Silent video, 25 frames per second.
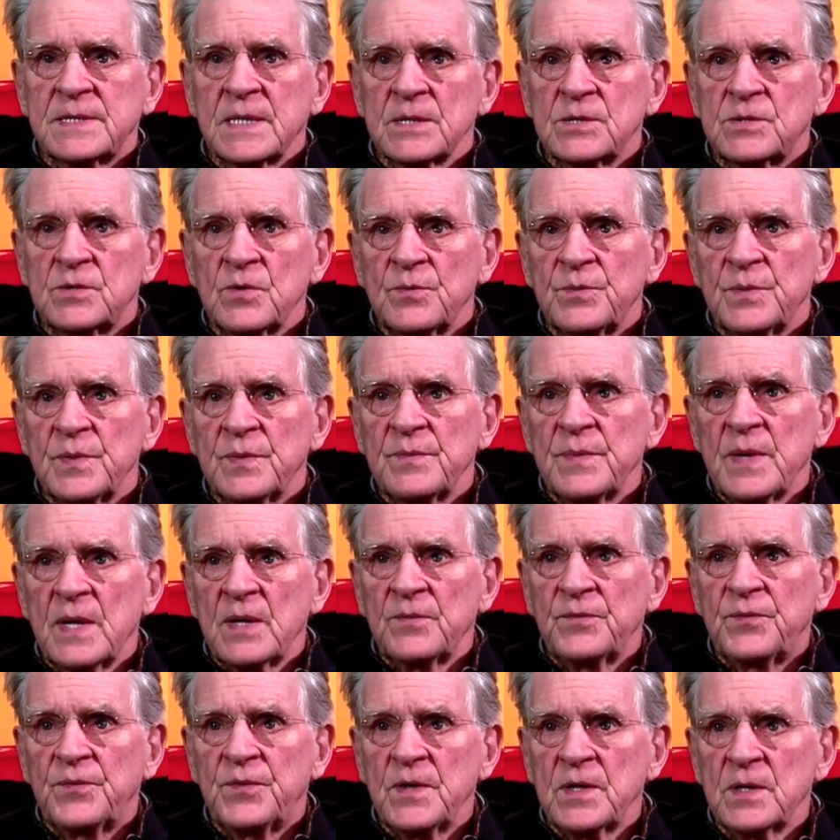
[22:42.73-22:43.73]
that you've been
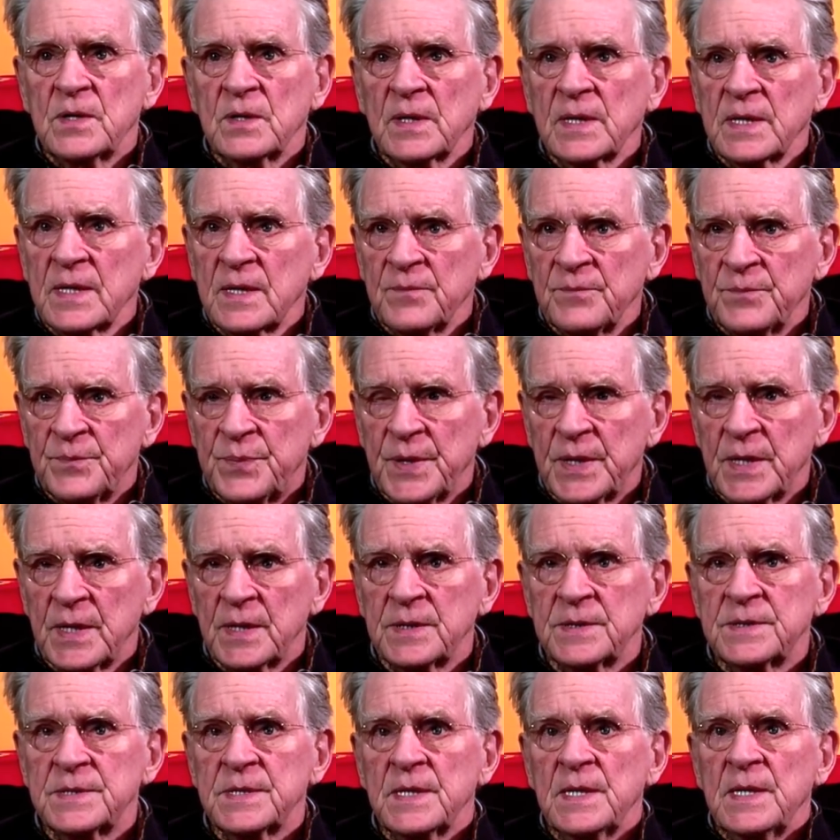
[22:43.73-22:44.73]
made feel
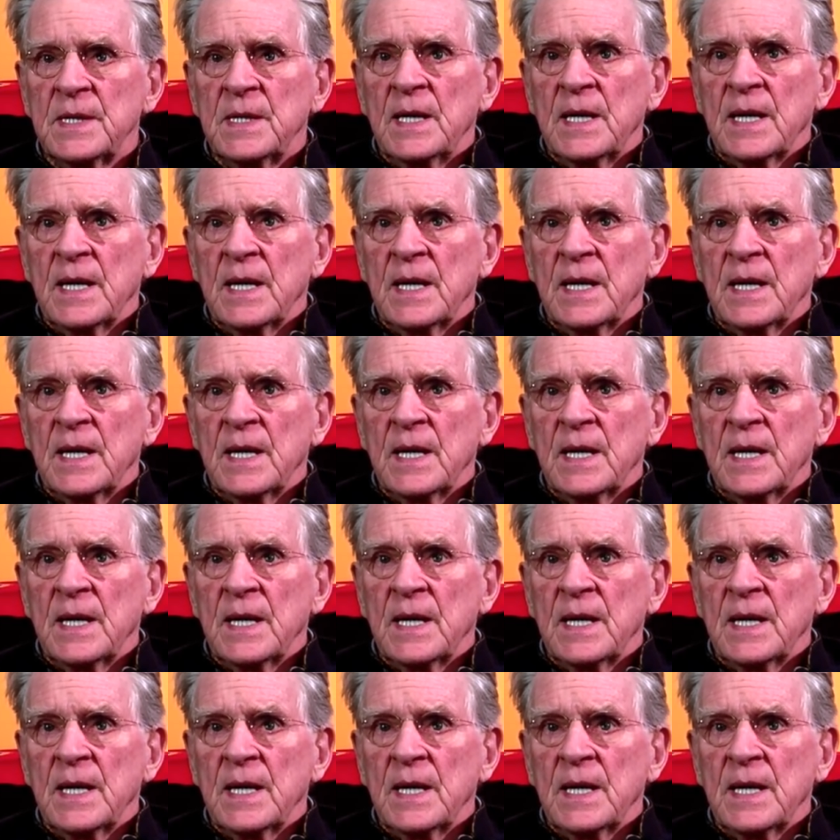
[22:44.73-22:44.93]
impotent